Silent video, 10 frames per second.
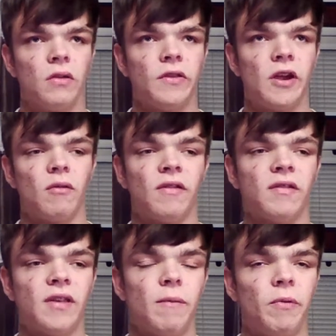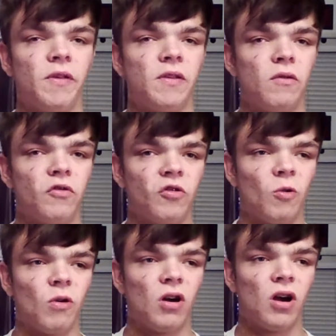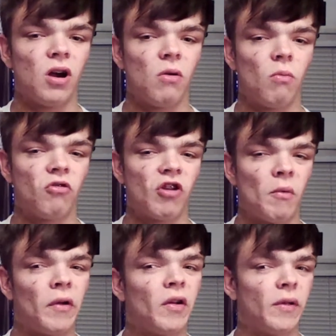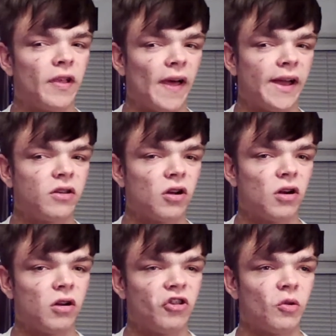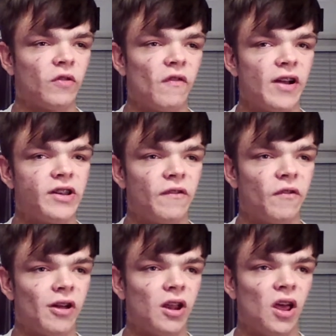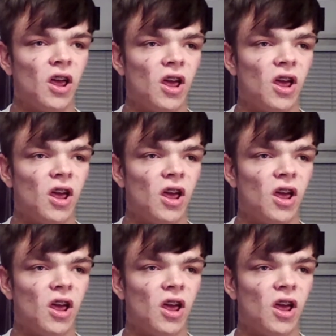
there was Tipis du Jour, which I really, really liked her. She was very different.